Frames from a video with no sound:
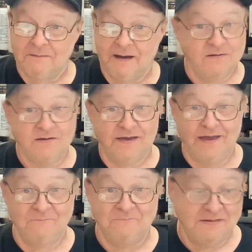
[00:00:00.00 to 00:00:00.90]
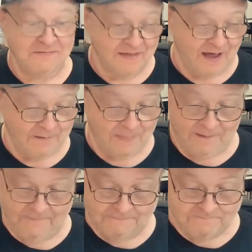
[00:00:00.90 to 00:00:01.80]
And you can't beat that.
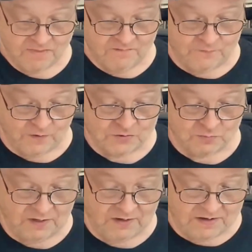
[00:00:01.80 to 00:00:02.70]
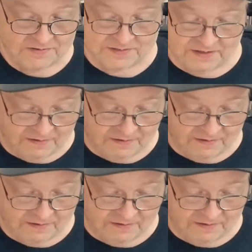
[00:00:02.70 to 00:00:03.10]
The first one is the